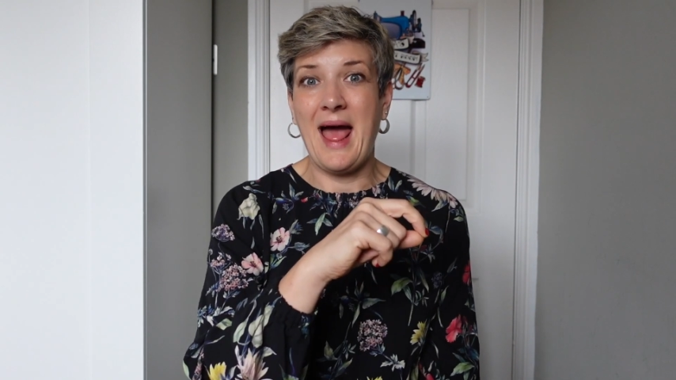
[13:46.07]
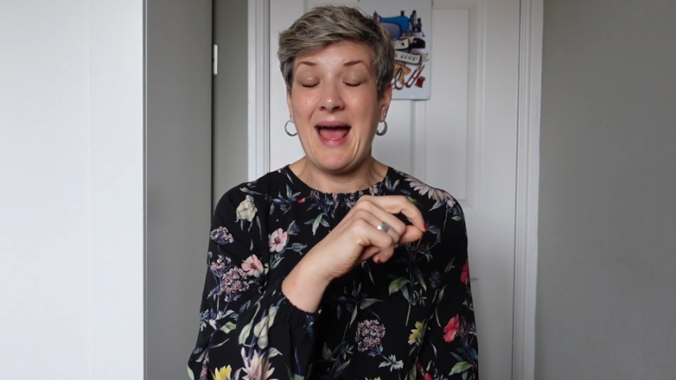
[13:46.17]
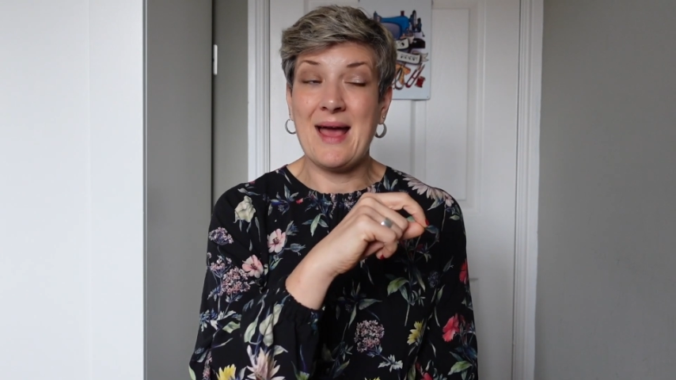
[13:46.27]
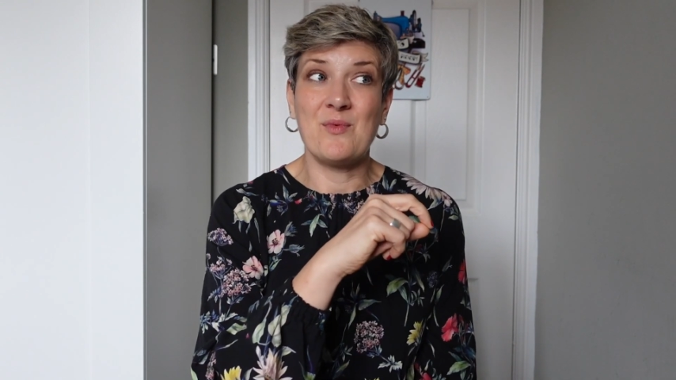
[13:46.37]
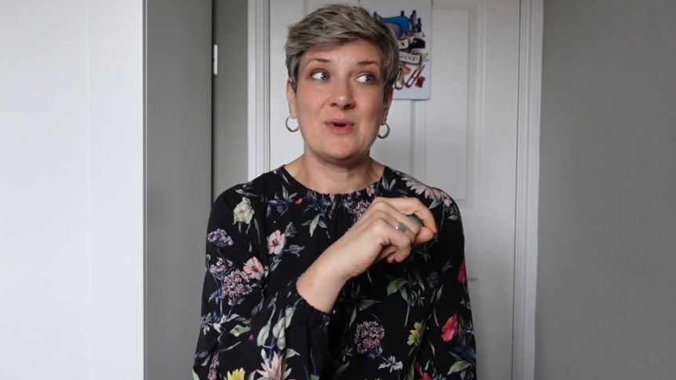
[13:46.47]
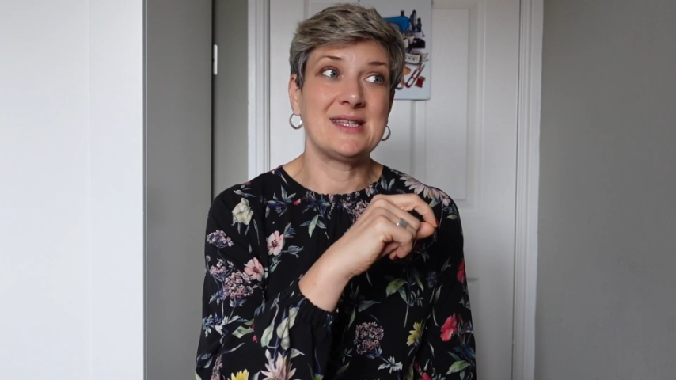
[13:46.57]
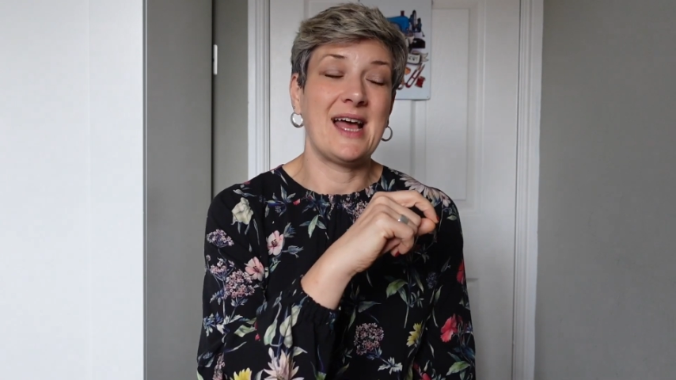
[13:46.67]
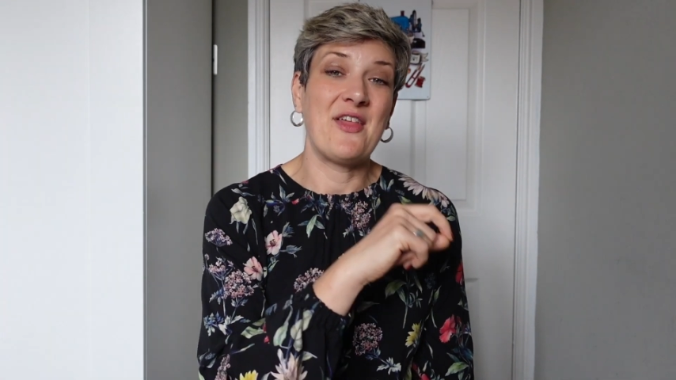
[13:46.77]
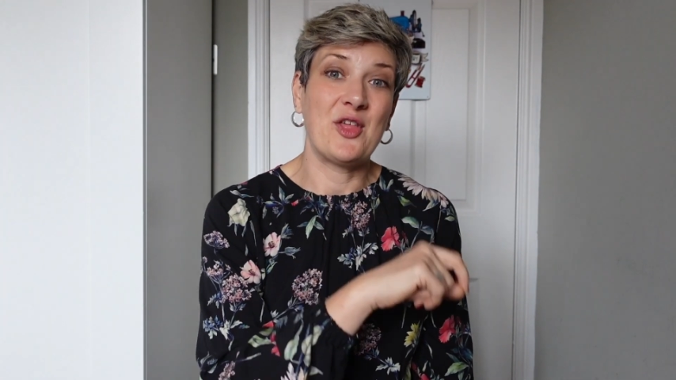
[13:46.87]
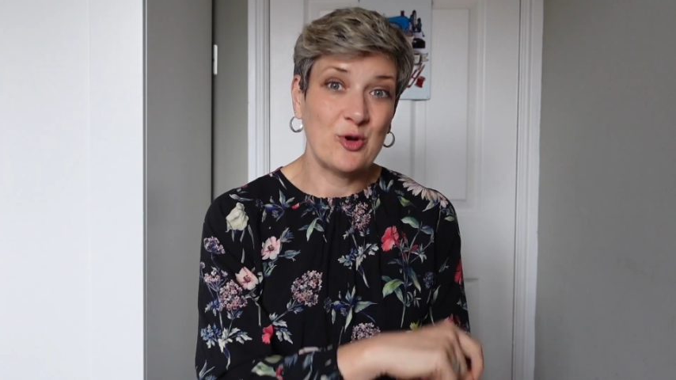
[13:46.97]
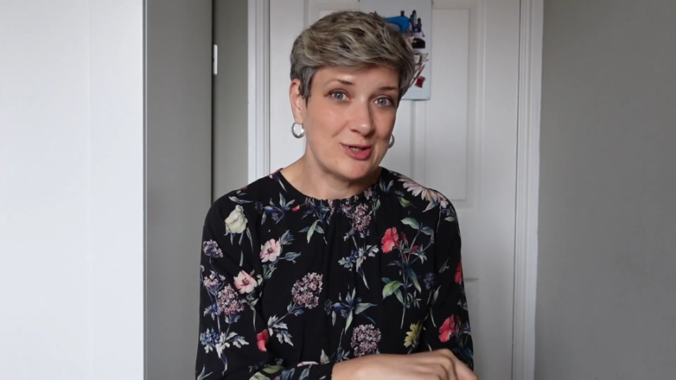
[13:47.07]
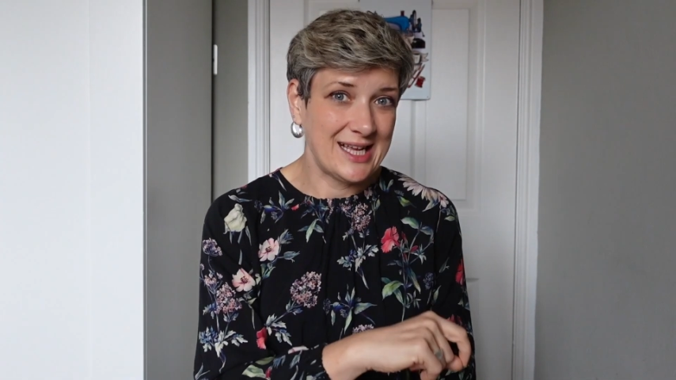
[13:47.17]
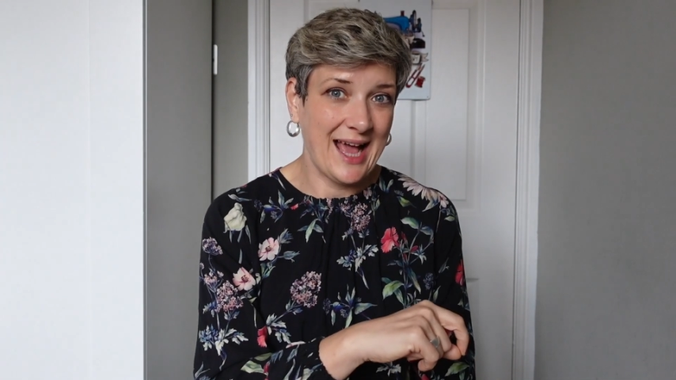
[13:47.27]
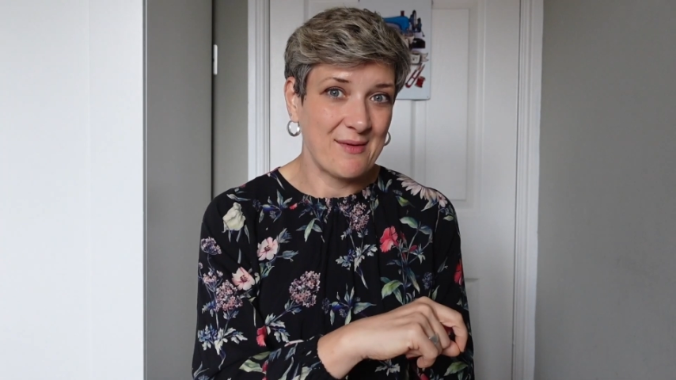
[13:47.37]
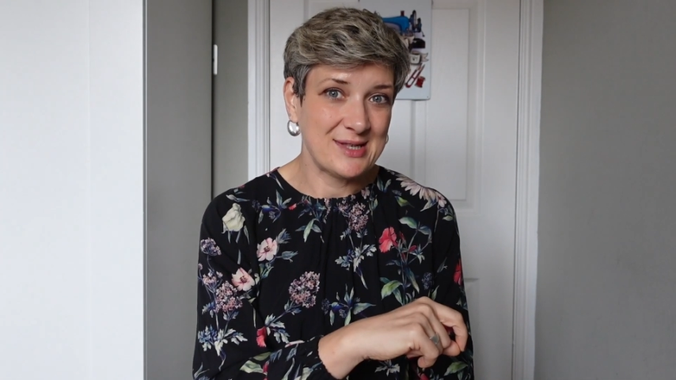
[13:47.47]
I was at the
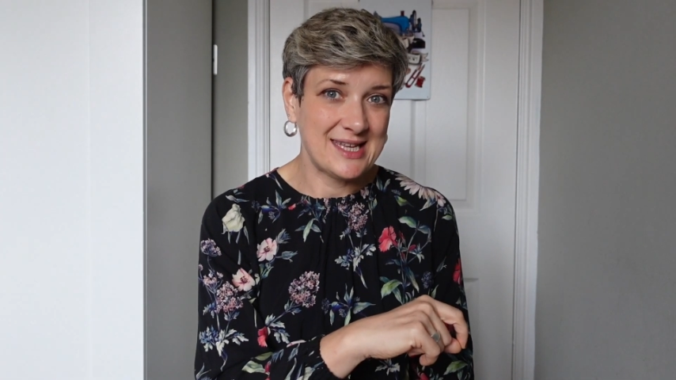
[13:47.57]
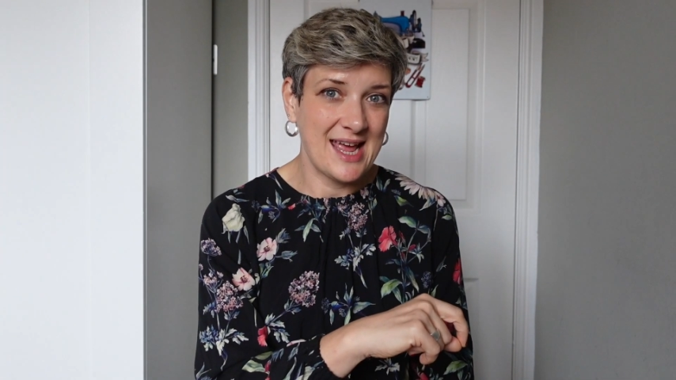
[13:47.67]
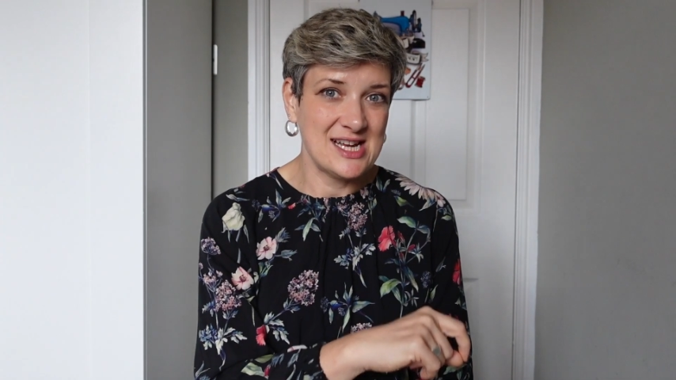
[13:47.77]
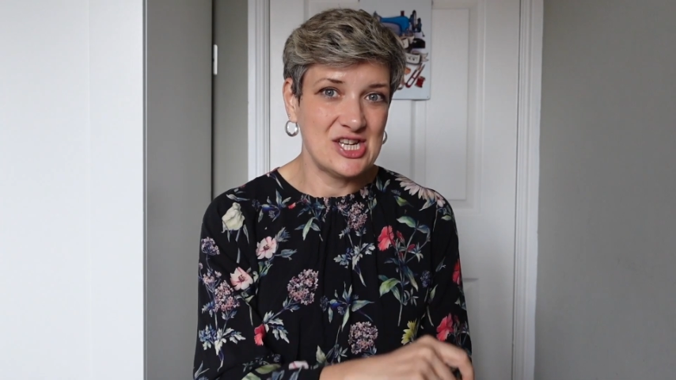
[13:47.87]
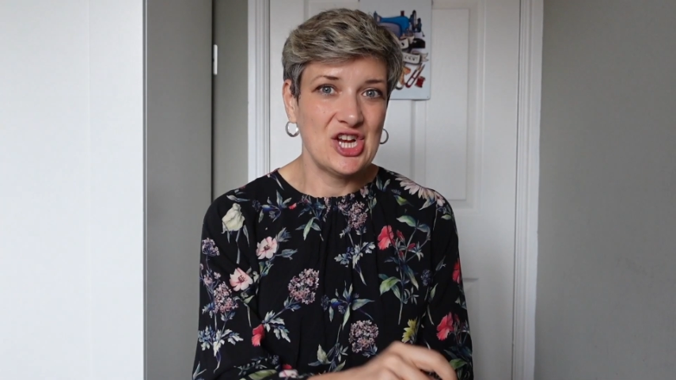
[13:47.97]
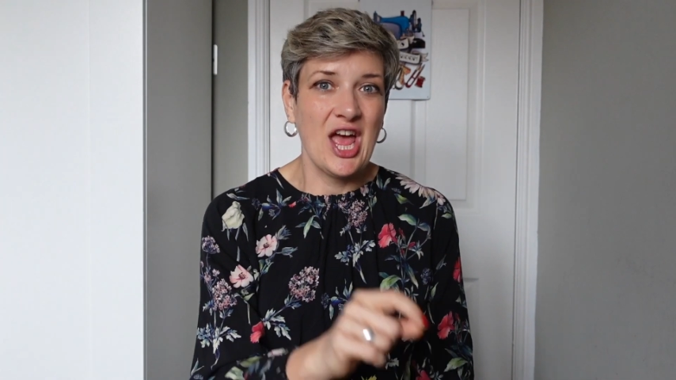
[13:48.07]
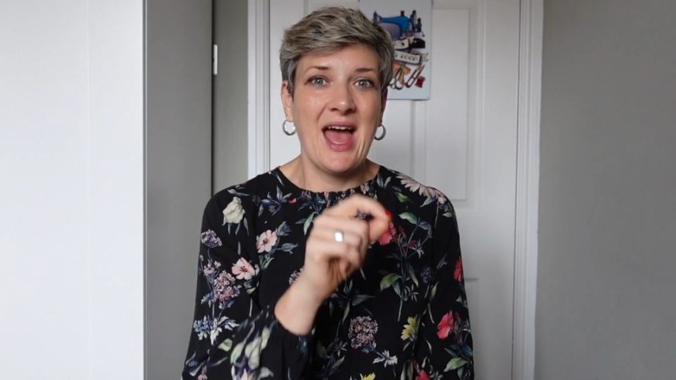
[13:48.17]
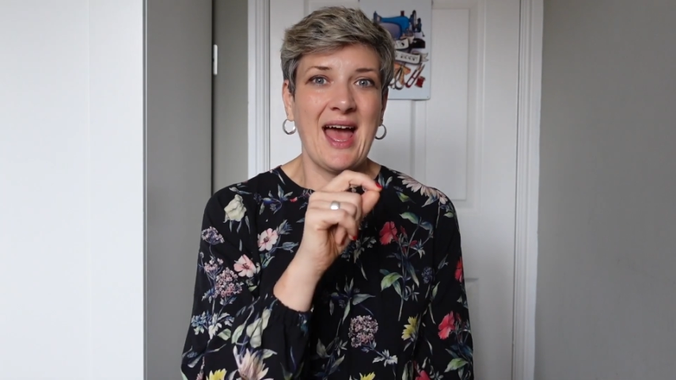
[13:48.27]
cutting out stage,